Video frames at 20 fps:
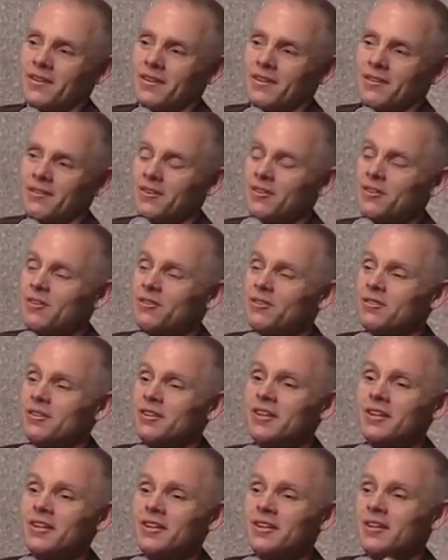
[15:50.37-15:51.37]
when you
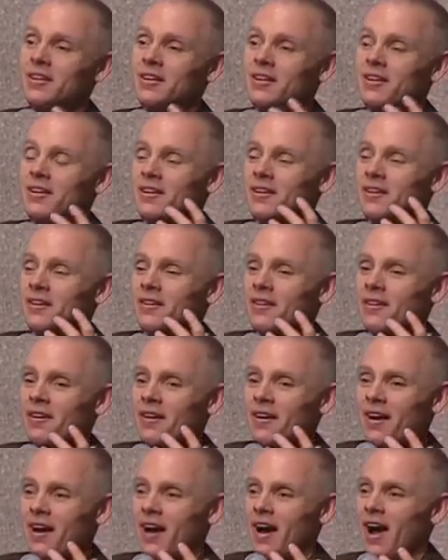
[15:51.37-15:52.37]
see
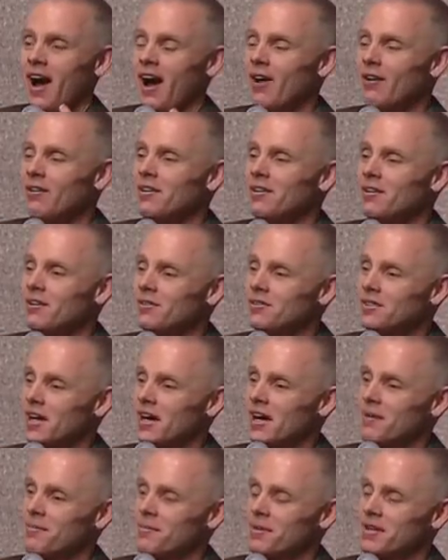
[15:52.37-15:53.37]
how little
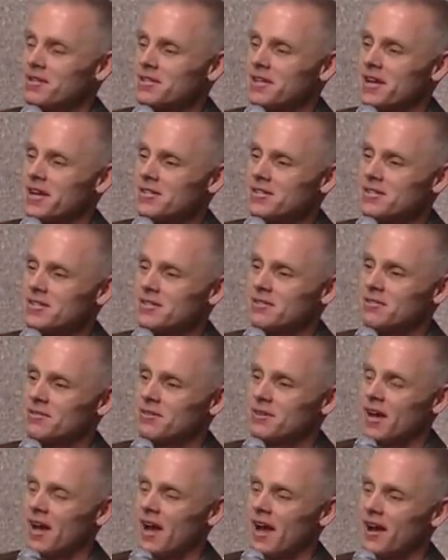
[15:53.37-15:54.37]
time and attention
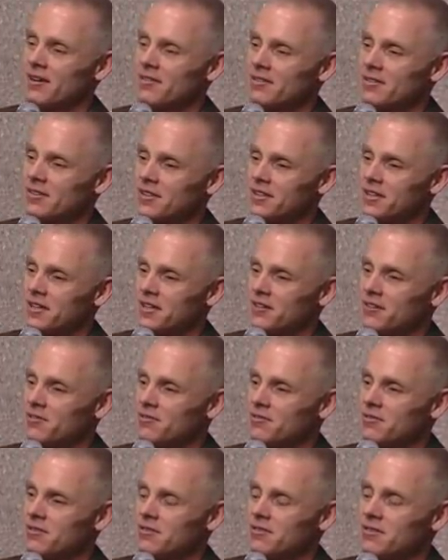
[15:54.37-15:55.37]
we actually
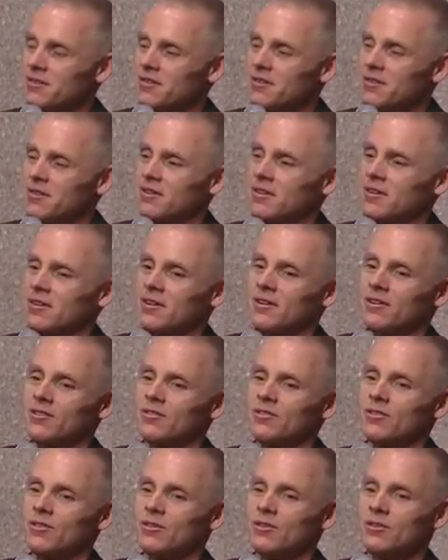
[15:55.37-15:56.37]
give
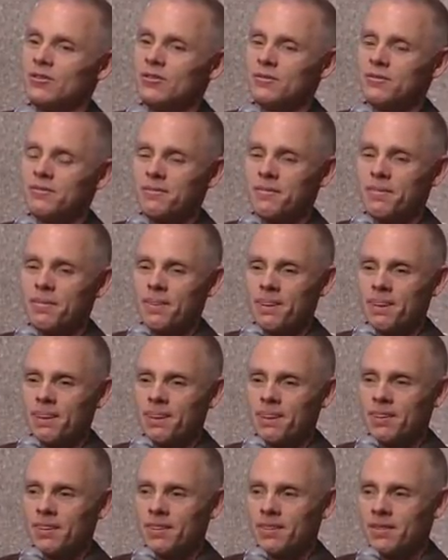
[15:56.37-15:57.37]
to
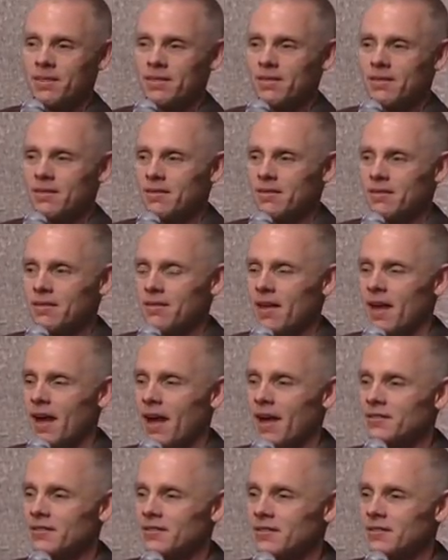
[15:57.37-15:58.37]

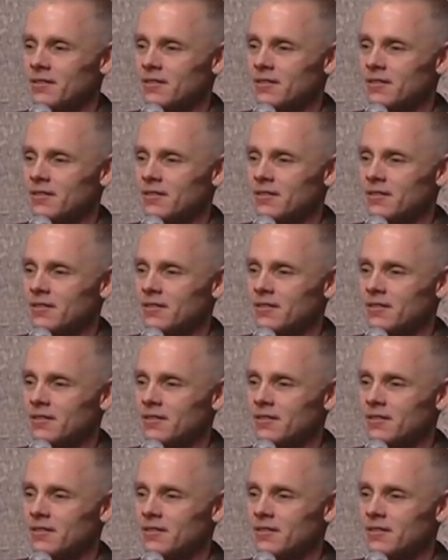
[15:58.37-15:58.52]
that